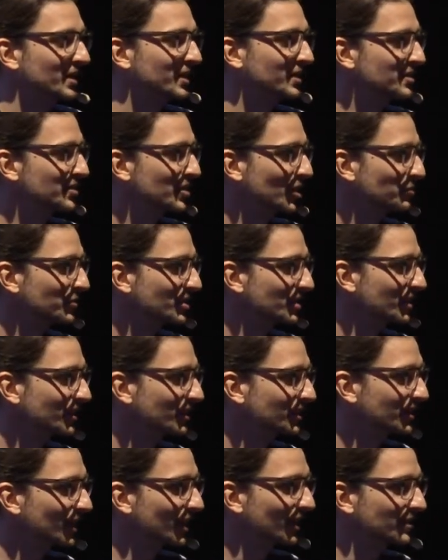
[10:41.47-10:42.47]
It's
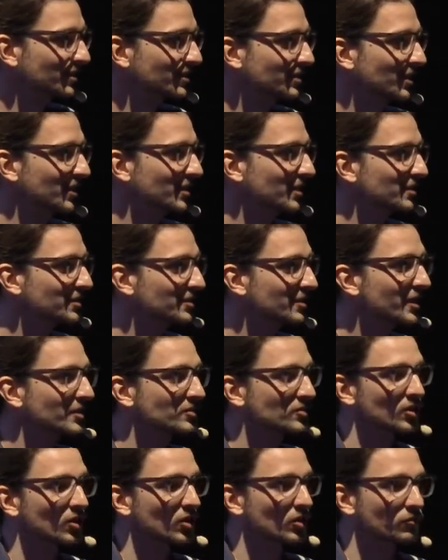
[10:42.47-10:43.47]
something that
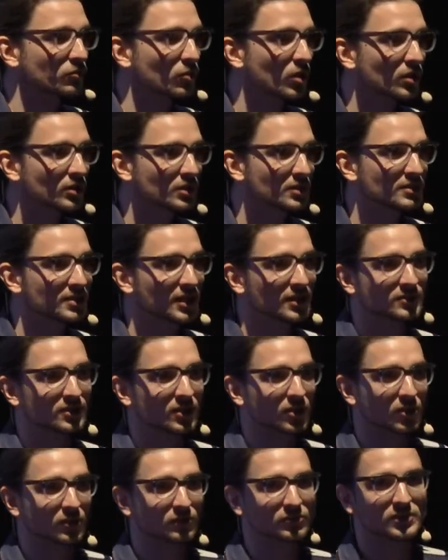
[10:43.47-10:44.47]
takes a lot of work, takes
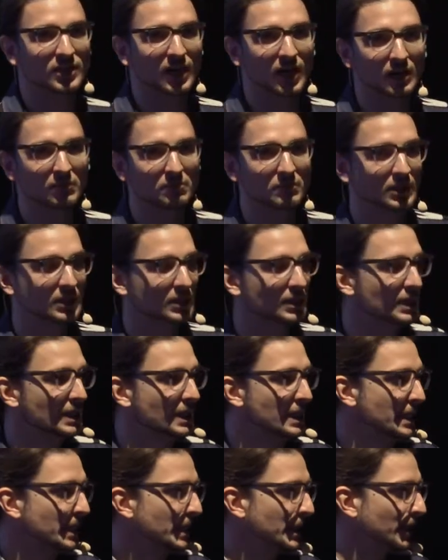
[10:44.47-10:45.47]
a lot of time,
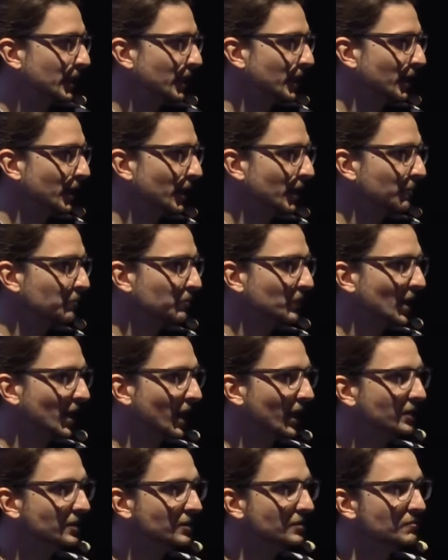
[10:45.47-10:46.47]

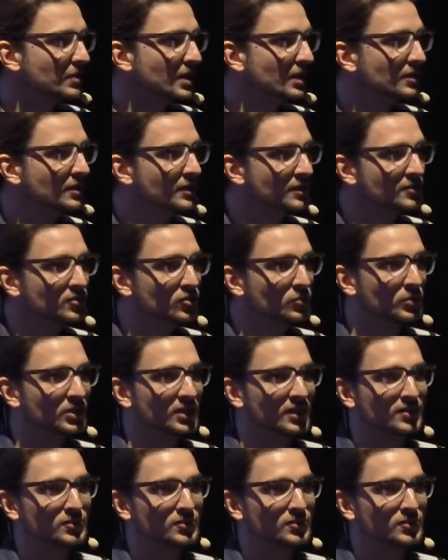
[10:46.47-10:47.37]
and it needs to be